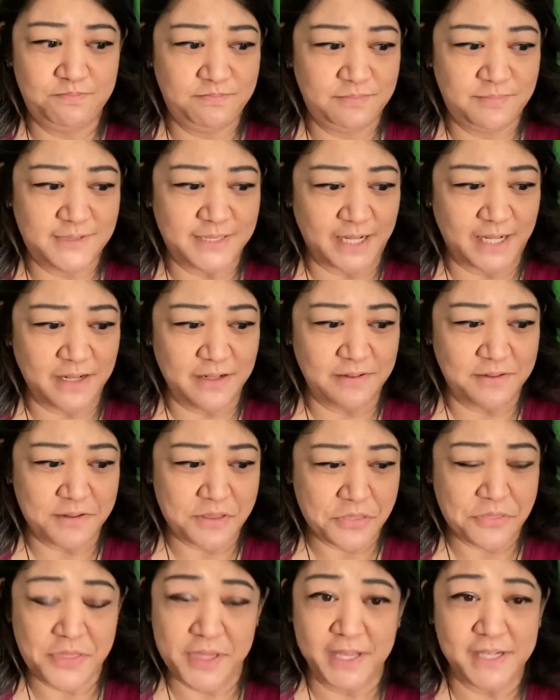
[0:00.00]
done
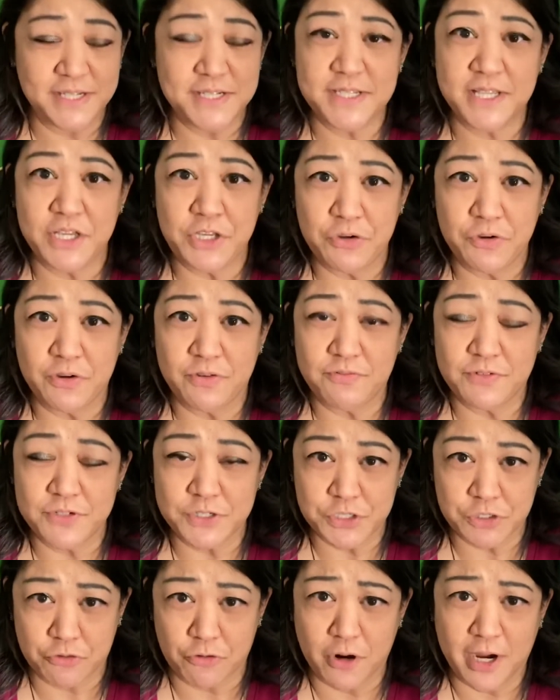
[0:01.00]
the things that you have
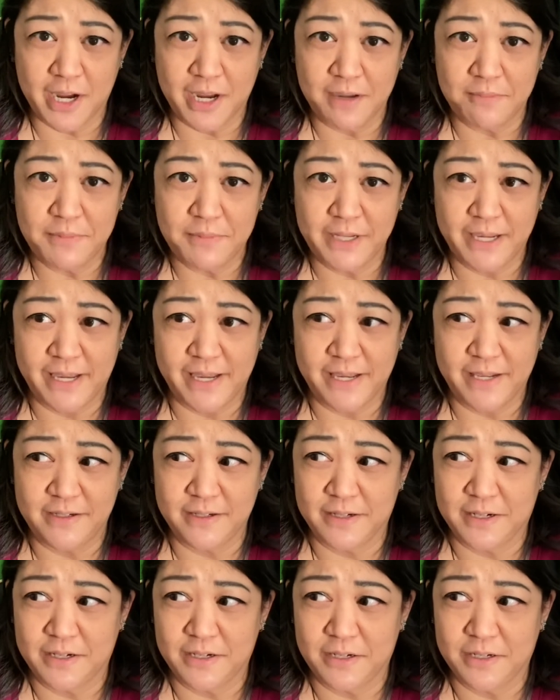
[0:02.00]
described, and
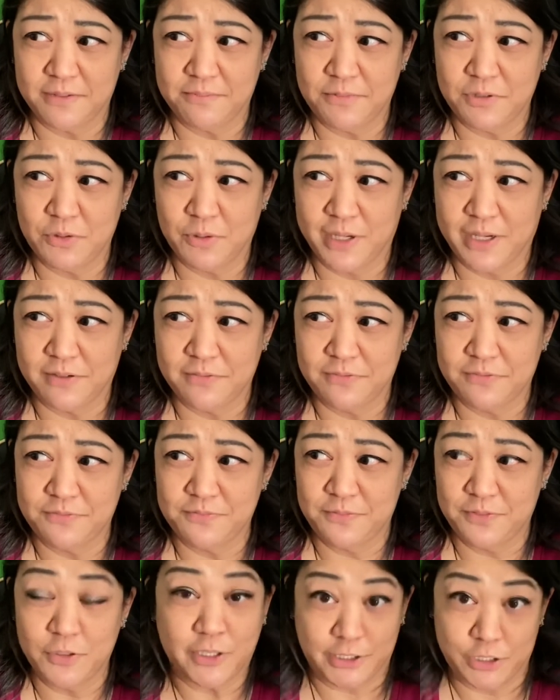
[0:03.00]
who have,
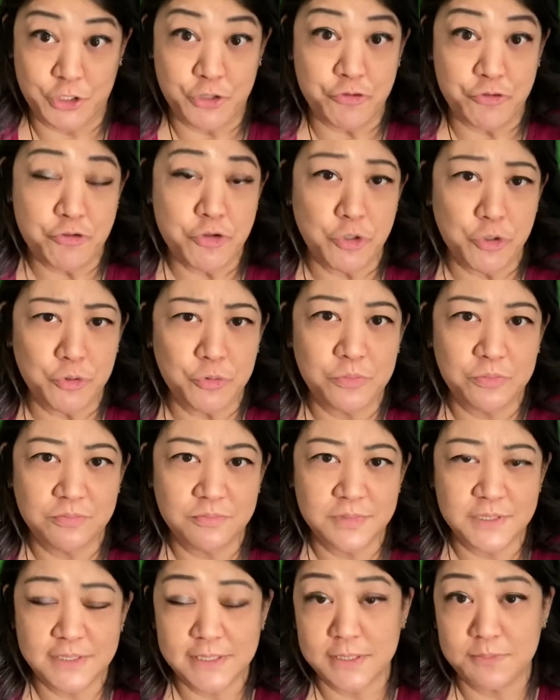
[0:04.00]
like, to you
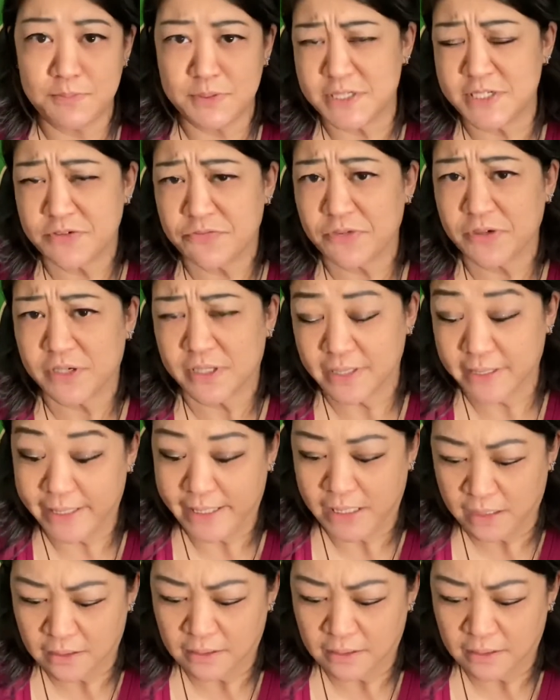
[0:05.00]
specifically?